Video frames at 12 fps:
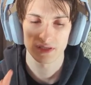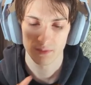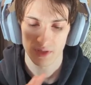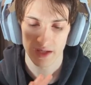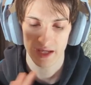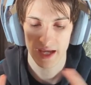and
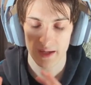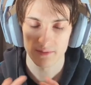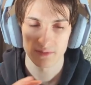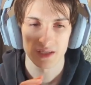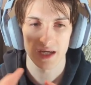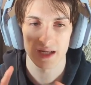play
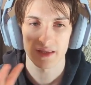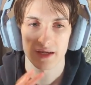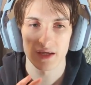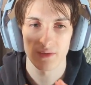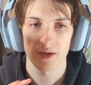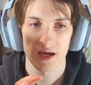games kind of thing
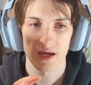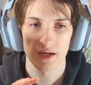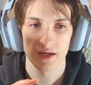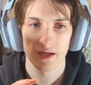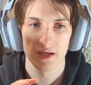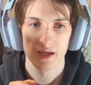going on.